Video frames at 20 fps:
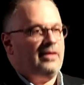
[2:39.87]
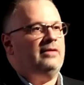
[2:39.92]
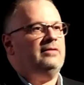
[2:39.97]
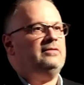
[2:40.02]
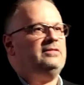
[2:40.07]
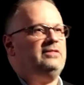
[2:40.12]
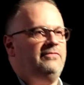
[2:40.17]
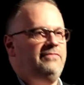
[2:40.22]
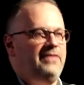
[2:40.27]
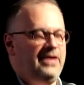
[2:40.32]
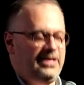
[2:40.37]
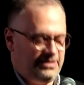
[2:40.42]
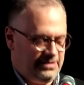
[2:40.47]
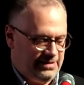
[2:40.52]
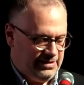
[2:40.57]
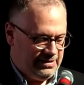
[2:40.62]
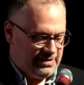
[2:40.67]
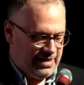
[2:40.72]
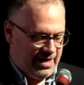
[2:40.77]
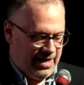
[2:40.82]
Suffice
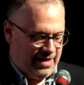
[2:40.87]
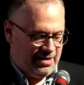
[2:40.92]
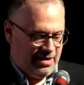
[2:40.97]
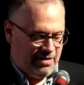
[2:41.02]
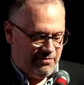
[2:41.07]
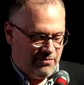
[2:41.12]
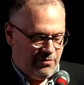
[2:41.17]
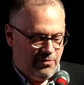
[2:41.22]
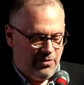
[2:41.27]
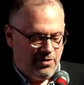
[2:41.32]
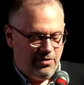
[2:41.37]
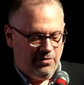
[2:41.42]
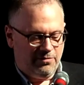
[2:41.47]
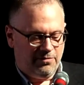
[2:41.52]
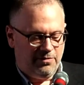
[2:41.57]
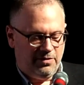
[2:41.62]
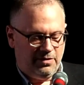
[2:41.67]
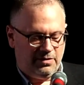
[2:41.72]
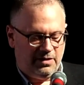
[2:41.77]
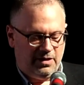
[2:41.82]
to say that everyone
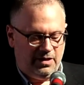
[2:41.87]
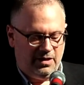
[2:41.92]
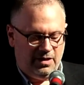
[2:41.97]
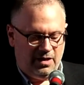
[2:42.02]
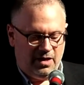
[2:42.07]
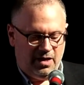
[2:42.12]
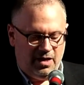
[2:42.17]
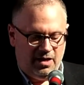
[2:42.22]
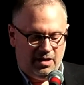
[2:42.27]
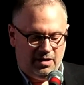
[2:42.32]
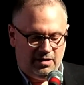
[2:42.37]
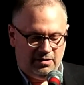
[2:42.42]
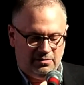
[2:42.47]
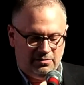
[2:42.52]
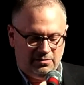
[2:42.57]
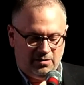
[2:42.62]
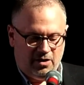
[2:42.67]
over at the uh,